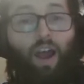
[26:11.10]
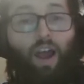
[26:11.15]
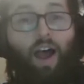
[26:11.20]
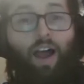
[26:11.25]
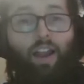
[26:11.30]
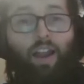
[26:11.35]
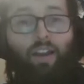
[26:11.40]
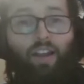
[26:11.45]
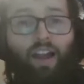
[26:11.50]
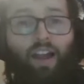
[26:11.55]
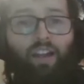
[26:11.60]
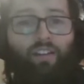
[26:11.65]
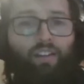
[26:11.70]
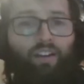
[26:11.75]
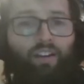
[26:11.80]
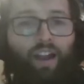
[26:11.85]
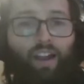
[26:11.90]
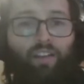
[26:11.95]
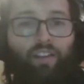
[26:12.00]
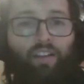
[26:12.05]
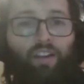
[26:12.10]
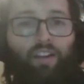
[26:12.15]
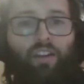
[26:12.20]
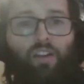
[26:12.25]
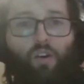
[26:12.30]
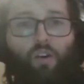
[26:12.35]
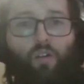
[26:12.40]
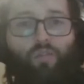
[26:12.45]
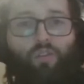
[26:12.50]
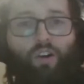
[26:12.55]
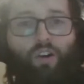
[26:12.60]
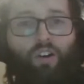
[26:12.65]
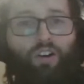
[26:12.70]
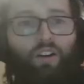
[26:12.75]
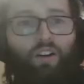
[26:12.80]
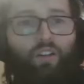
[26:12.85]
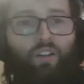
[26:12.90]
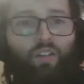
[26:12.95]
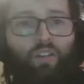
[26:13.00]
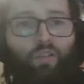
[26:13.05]
I liked it. I think overall
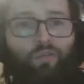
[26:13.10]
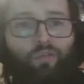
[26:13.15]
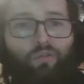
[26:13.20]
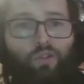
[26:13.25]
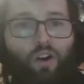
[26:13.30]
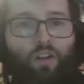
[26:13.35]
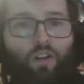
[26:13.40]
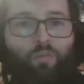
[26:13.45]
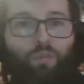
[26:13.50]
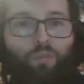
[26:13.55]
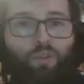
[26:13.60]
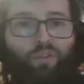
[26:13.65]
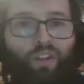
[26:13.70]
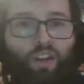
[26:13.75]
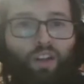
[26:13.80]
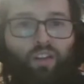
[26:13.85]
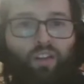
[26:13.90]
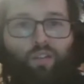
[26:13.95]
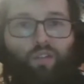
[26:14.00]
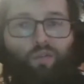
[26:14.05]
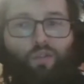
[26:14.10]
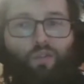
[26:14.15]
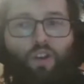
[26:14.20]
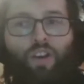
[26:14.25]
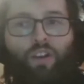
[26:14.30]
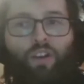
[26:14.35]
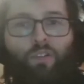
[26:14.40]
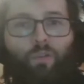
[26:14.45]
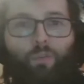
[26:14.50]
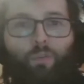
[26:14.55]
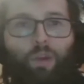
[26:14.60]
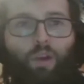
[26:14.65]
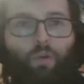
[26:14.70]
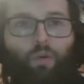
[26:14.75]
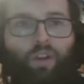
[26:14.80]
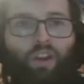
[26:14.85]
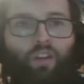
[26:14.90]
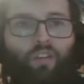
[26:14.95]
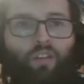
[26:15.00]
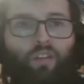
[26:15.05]
it's a fun movie. It's a fun
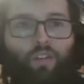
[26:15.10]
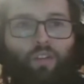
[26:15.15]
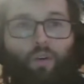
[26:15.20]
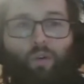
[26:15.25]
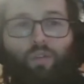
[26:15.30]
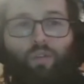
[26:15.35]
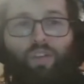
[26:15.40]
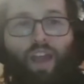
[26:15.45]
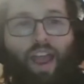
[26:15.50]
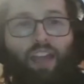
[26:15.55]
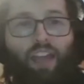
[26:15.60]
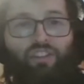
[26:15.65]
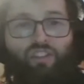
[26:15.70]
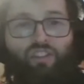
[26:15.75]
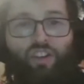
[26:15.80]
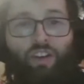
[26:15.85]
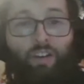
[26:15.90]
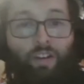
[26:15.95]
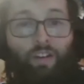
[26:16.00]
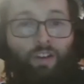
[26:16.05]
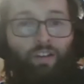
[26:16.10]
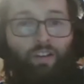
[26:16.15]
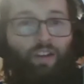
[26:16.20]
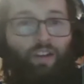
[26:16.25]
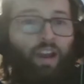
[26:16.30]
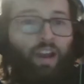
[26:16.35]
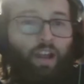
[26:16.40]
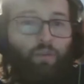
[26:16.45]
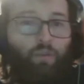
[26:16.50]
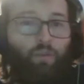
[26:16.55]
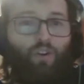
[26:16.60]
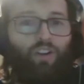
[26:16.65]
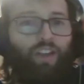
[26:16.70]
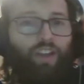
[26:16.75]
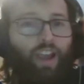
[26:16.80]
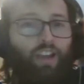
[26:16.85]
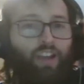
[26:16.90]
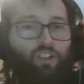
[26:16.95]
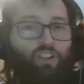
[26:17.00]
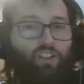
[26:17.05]
experience. There's action in it, and I want
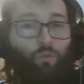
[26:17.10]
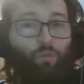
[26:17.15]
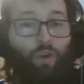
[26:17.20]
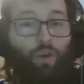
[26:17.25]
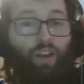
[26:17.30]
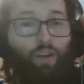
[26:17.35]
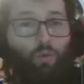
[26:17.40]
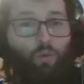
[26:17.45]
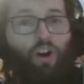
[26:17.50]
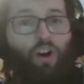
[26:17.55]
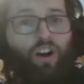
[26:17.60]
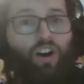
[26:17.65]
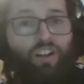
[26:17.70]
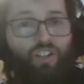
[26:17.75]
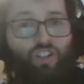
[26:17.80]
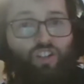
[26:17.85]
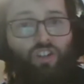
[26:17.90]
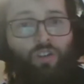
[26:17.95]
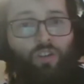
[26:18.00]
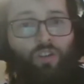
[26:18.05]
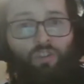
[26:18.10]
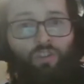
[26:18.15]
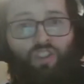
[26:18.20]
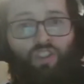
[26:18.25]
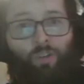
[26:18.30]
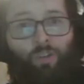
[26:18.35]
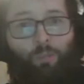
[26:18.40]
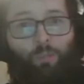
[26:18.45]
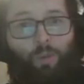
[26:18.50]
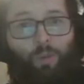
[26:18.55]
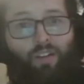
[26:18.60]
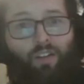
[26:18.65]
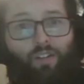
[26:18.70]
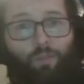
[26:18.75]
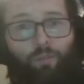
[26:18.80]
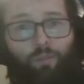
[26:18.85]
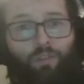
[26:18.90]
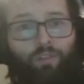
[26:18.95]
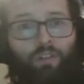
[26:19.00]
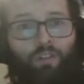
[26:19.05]
action. When I watch Mission
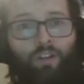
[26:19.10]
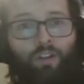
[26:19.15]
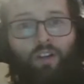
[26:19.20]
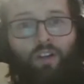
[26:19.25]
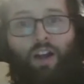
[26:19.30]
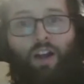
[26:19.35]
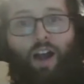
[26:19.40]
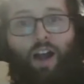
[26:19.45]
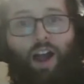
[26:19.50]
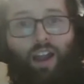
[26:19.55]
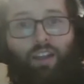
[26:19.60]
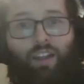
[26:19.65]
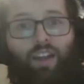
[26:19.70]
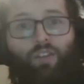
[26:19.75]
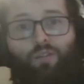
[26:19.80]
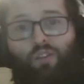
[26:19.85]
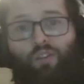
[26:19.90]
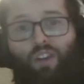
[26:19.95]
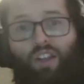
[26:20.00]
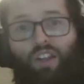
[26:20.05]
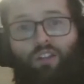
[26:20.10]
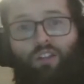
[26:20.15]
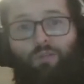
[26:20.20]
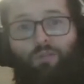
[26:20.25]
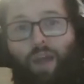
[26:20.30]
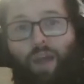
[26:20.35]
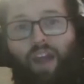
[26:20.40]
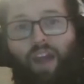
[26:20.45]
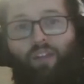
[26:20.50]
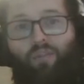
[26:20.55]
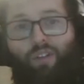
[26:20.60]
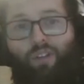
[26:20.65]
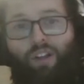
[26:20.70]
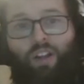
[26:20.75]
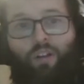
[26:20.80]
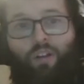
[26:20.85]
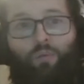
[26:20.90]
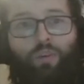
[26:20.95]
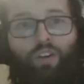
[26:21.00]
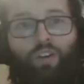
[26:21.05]
Impossible, I can forgive bad
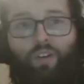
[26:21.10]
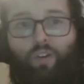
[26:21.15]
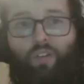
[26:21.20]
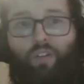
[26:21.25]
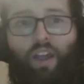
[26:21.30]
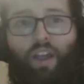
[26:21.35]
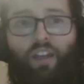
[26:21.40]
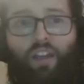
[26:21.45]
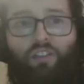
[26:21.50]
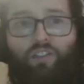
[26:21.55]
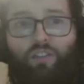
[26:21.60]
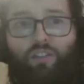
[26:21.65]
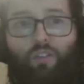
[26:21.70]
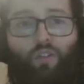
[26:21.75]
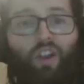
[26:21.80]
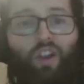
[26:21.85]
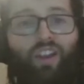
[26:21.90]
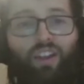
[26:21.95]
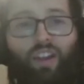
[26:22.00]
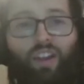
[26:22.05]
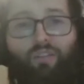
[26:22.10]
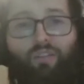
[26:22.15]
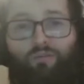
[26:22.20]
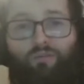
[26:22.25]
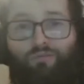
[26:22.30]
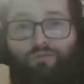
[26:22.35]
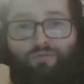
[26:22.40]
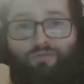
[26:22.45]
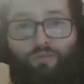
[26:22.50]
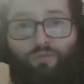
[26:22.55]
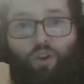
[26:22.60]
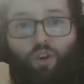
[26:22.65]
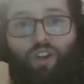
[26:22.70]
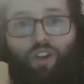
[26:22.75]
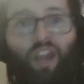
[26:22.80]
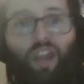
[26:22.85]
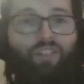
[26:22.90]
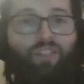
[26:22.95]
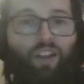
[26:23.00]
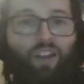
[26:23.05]
villain when there's action. So I kind of
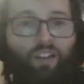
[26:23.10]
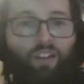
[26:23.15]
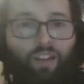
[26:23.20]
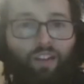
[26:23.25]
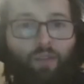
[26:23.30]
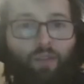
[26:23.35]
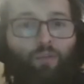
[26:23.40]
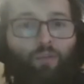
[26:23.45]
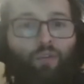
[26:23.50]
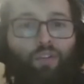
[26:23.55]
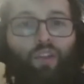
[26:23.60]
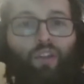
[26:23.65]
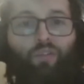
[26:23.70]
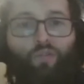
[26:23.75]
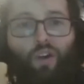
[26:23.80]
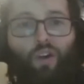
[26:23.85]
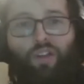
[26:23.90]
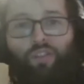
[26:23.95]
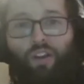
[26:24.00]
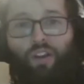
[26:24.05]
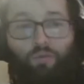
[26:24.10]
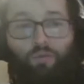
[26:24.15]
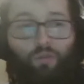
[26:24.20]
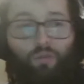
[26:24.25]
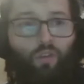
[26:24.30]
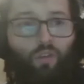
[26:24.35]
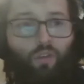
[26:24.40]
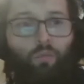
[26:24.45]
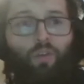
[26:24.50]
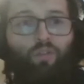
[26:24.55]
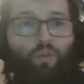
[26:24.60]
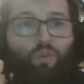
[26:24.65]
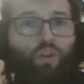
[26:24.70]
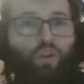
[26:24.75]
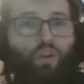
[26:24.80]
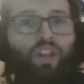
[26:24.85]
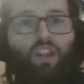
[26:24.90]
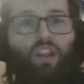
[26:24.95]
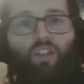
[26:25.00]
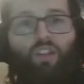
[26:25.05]
forgave that movie for having some of the
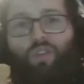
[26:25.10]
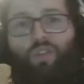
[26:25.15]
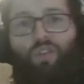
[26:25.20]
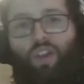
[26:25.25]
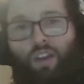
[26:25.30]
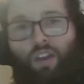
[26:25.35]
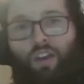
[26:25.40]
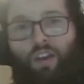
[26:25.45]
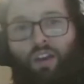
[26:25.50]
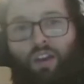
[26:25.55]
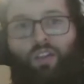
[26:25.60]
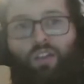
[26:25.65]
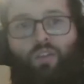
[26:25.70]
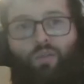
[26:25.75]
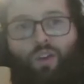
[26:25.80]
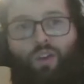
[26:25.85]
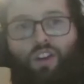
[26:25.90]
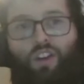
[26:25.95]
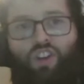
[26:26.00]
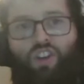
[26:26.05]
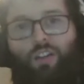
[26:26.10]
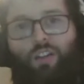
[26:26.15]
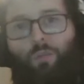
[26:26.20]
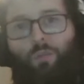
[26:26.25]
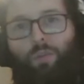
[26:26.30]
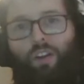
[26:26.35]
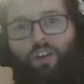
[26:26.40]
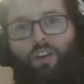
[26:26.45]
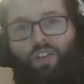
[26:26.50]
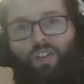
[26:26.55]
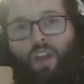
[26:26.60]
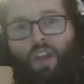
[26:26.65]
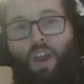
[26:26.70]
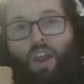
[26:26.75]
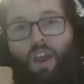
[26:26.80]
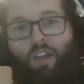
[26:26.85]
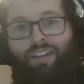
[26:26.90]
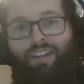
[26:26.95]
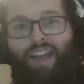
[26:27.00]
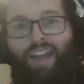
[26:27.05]
weakest villain in the franchise because
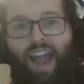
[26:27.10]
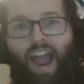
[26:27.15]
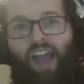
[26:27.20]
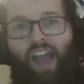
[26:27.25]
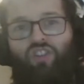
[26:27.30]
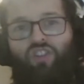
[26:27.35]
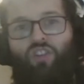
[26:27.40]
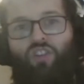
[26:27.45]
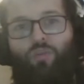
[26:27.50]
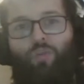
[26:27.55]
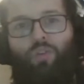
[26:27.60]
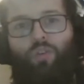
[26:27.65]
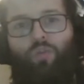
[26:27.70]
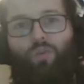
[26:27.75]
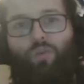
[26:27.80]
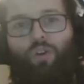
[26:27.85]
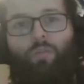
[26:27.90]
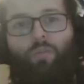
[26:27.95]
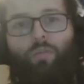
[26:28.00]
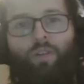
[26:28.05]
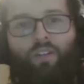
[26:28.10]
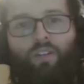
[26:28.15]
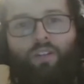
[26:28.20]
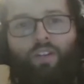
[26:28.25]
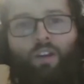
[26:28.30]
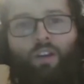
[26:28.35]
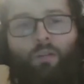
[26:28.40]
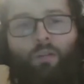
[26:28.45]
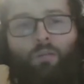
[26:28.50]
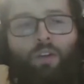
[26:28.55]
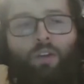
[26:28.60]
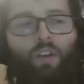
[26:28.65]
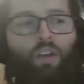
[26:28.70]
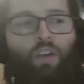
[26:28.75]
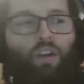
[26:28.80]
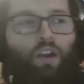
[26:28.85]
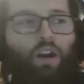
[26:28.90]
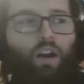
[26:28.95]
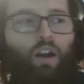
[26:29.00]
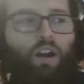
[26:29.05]
the action was worth my time.
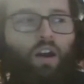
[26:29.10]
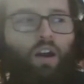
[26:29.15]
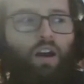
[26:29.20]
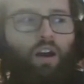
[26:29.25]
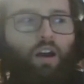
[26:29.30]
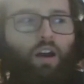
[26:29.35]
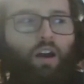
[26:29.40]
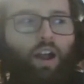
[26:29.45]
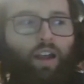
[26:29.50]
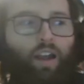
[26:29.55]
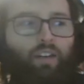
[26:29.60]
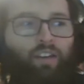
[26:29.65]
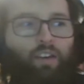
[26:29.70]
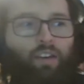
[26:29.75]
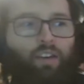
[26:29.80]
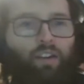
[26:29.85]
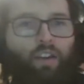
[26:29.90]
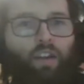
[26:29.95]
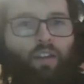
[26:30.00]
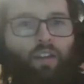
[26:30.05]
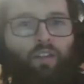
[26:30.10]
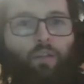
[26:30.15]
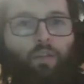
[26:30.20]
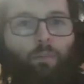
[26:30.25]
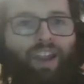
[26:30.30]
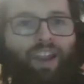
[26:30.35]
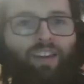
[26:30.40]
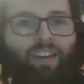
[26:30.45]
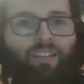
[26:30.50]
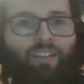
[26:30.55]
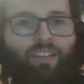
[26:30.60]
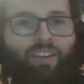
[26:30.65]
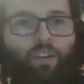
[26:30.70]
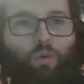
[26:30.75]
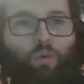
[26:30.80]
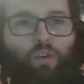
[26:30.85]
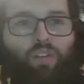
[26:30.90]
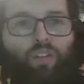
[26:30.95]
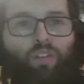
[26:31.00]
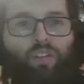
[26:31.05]
I think the plane
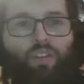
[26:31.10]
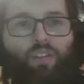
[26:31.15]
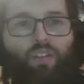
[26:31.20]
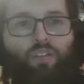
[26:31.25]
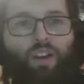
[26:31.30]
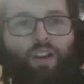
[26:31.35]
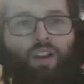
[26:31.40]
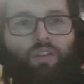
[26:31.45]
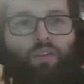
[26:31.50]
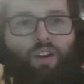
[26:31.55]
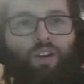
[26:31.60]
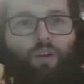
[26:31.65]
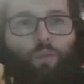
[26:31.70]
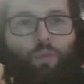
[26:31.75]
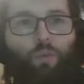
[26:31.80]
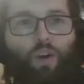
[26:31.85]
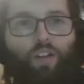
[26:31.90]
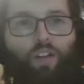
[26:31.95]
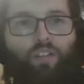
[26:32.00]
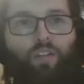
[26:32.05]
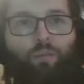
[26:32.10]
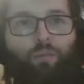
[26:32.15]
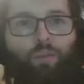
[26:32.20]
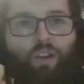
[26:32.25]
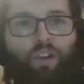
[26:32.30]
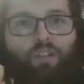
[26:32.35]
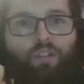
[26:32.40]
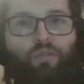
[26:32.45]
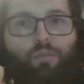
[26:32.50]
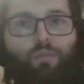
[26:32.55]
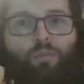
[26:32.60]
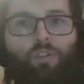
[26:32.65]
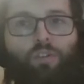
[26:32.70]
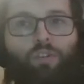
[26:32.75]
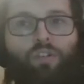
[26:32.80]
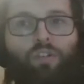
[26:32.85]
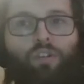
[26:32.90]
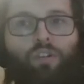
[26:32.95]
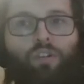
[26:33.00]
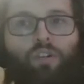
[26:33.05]
sequence, even if it wasn't
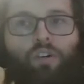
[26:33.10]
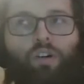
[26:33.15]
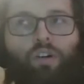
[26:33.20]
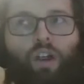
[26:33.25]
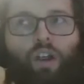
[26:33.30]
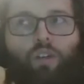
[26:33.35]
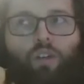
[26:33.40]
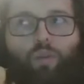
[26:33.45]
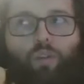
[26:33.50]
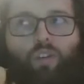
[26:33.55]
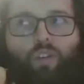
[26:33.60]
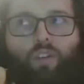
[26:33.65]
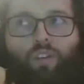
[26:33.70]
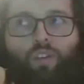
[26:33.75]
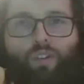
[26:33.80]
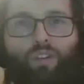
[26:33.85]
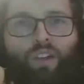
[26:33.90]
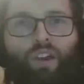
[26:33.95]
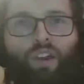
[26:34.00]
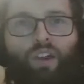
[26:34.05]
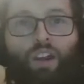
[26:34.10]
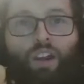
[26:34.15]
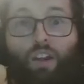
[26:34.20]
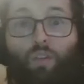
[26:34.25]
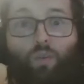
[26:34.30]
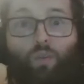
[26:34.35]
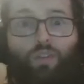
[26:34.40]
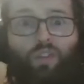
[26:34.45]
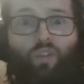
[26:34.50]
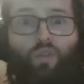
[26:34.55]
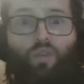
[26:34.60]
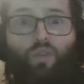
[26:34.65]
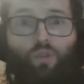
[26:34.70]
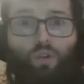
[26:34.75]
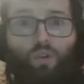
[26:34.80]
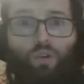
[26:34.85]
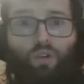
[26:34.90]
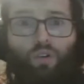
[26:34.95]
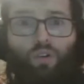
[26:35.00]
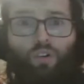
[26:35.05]
believable, it was entertaining. It was
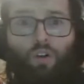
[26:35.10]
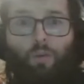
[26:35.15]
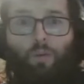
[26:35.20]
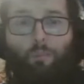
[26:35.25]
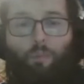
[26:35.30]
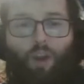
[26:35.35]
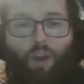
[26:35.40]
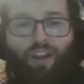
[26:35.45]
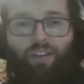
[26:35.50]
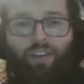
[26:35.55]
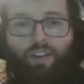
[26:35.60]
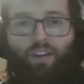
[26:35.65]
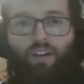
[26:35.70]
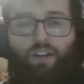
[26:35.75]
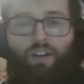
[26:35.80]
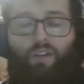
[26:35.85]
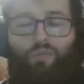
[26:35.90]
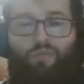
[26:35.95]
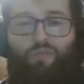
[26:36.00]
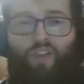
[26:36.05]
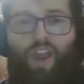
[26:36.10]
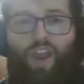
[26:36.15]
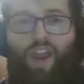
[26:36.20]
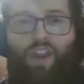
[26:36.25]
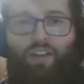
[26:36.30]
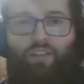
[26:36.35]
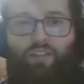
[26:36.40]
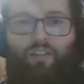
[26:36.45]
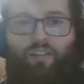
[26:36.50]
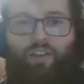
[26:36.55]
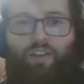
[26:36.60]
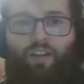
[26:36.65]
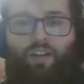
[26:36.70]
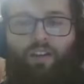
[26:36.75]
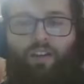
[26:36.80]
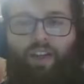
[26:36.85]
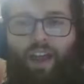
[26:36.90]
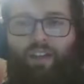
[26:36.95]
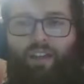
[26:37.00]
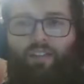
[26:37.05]
cool, practical effect.
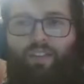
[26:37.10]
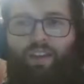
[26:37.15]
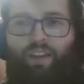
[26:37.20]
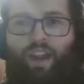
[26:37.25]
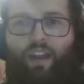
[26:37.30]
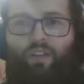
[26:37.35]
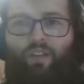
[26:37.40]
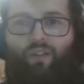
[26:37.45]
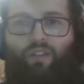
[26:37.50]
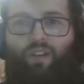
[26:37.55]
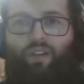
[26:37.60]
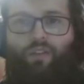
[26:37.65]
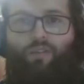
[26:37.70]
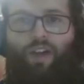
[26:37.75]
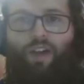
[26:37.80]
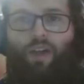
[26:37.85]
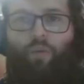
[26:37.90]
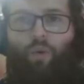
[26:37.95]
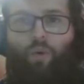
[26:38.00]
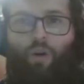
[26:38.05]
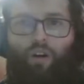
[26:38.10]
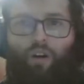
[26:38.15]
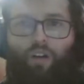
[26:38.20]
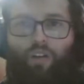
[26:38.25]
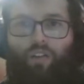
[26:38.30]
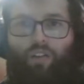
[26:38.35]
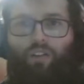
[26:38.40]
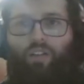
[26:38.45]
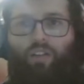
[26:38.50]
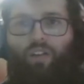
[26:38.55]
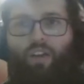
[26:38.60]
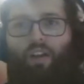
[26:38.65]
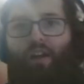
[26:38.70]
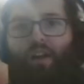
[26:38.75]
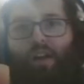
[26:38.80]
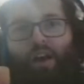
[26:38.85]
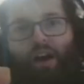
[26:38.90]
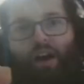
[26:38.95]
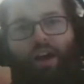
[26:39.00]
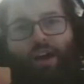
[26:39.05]
That's the kind of stuff I want.
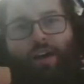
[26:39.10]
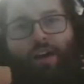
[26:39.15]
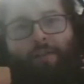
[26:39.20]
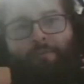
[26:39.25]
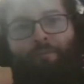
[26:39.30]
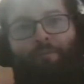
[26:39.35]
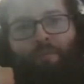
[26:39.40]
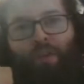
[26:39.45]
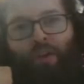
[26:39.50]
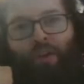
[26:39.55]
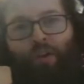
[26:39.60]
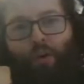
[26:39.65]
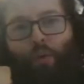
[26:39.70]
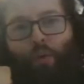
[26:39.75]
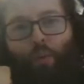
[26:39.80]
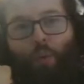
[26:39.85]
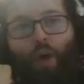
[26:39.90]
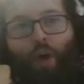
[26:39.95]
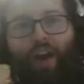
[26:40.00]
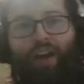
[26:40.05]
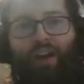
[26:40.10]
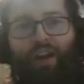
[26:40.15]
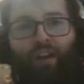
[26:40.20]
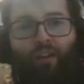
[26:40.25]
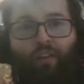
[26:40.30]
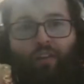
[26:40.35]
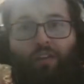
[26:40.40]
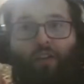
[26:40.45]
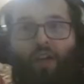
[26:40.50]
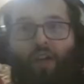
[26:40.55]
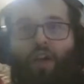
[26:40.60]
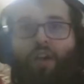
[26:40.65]
Um, what else?